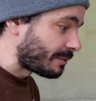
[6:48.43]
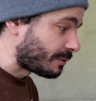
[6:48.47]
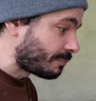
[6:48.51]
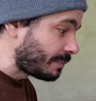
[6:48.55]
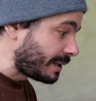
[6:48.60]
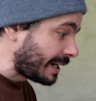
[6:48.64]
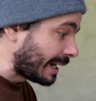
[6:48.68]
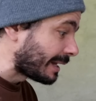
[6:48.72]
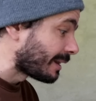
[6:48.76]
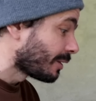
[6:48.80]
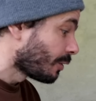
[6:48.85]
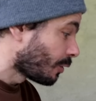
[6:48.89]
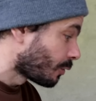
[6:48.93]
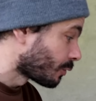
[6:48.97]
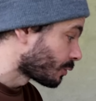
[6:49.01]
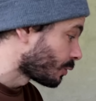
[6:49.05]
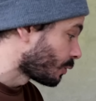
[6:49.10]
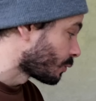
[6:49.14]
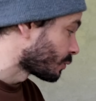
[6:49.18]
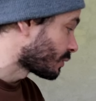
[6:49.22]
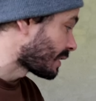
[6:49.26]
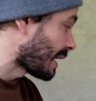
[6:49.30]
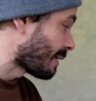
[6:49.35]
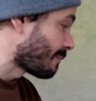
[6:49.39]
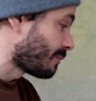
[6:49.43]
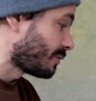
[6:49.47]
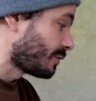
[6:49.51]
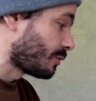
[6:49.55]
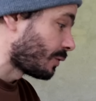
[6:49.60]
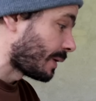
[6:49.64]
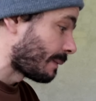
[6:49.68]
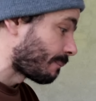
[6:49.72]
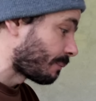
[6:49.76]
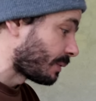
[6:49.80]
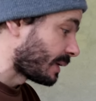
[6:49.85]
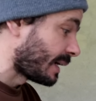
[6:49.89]
It's been a long, long time we
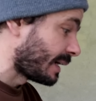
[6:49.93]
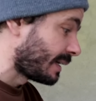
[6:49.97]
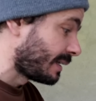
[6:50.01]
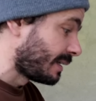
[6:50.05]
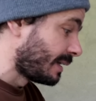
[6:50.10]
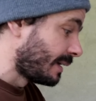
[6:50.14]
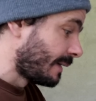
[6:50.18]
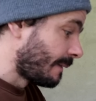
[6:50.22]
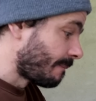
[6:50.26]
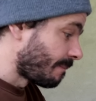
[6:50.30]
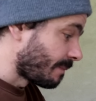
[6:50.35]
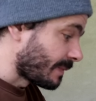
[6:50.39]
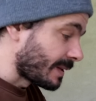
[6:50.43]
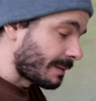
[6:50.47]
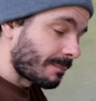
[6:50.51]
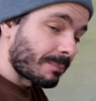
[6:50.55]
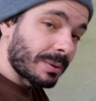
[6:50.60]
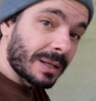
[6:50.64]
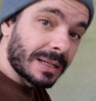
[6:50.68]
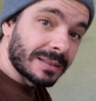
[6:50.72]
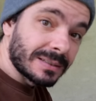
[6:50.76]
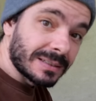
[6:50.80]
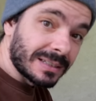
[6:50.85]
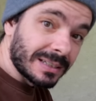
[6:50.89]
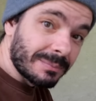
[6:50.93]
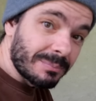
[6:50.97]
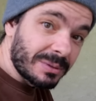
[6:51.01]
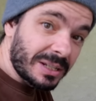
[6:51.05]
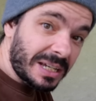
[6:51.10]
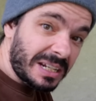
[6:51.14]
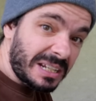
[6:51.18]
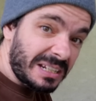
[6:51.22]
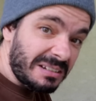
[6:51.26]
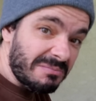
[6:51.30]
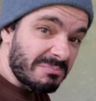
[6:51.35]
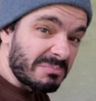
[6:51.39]
don't apply plastic
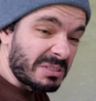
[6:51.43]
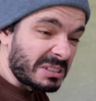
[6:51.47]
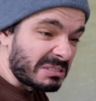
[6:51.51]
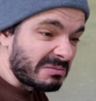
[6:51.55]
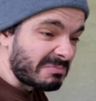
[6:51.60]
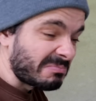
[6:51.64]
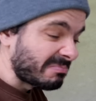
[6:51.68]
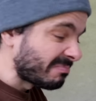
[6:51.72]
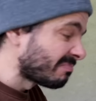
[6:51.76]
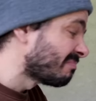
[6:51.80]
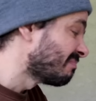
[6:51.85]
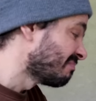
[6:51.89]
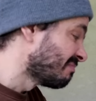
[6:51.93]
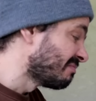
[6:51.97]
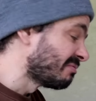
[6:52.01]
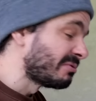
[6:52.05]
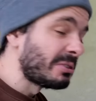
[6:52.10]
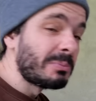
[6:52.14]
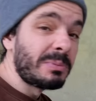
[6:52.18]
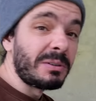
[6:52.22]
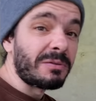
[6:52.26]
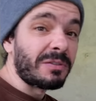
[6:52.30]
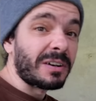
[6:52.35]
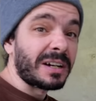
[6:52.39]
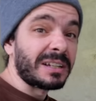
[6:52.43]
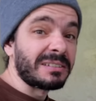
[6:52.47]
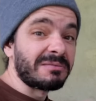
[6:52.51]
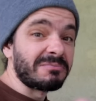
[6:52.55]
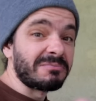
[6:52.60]
laminated, but we'll be fine.